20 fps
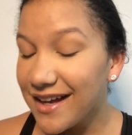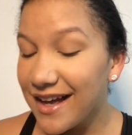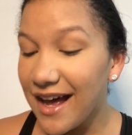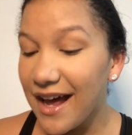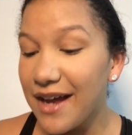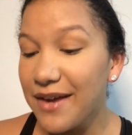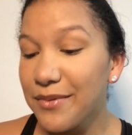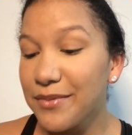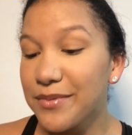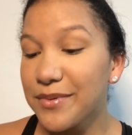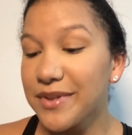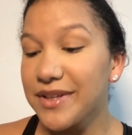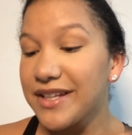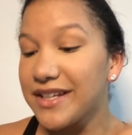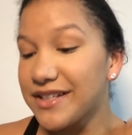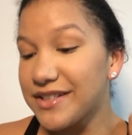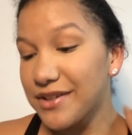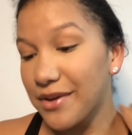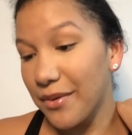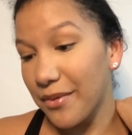I
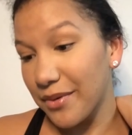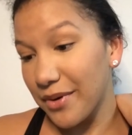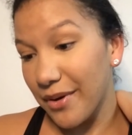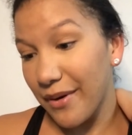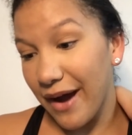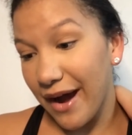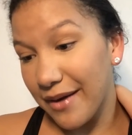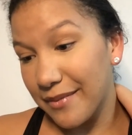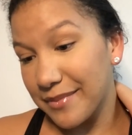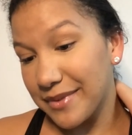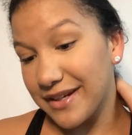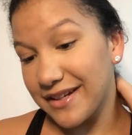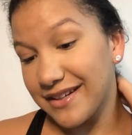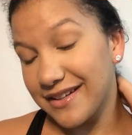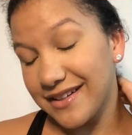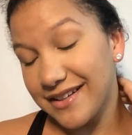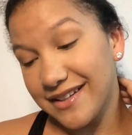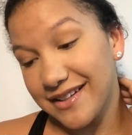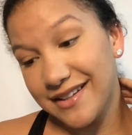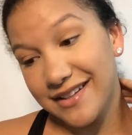really don't know how I'm
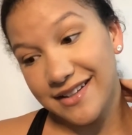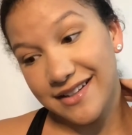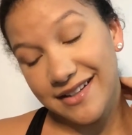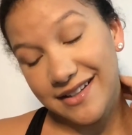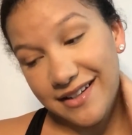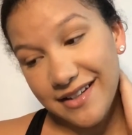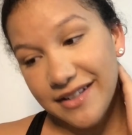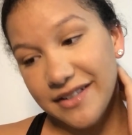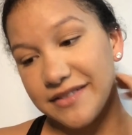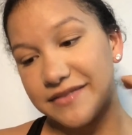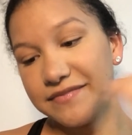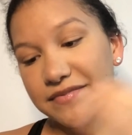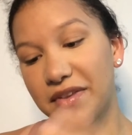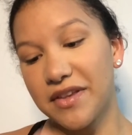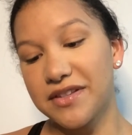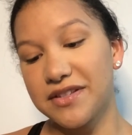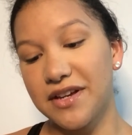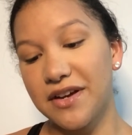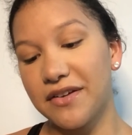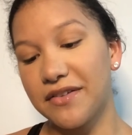gonna.
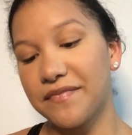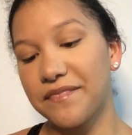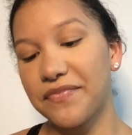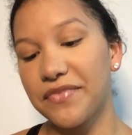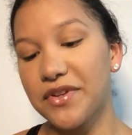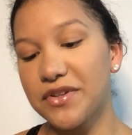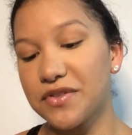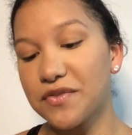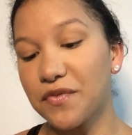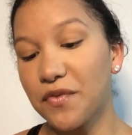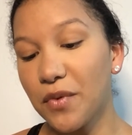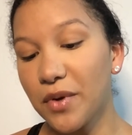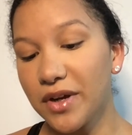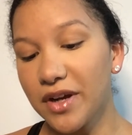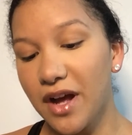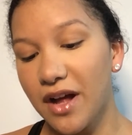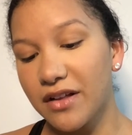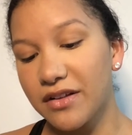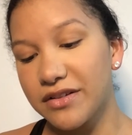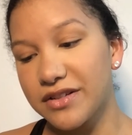So there's 4
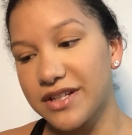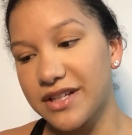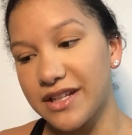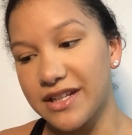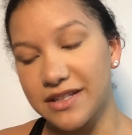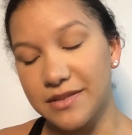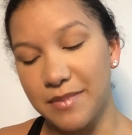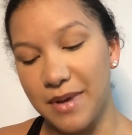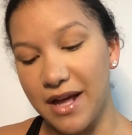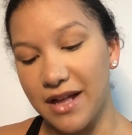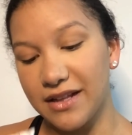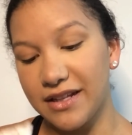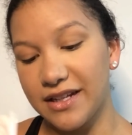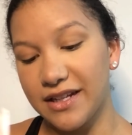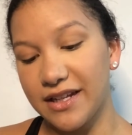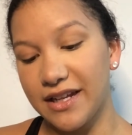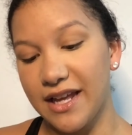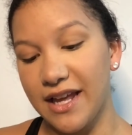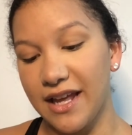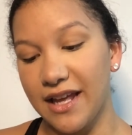colors in this
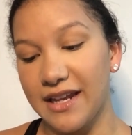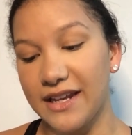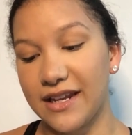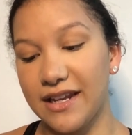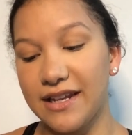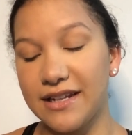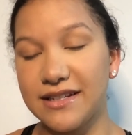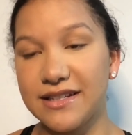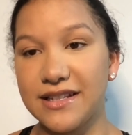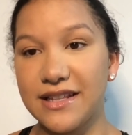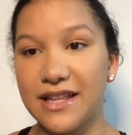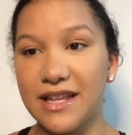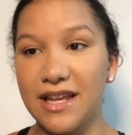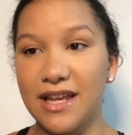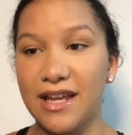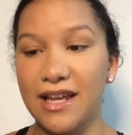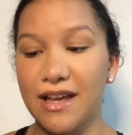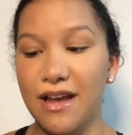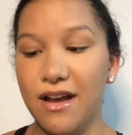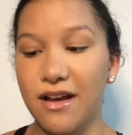palette, and it's
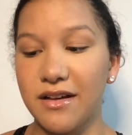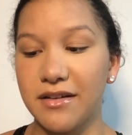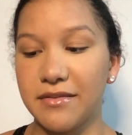the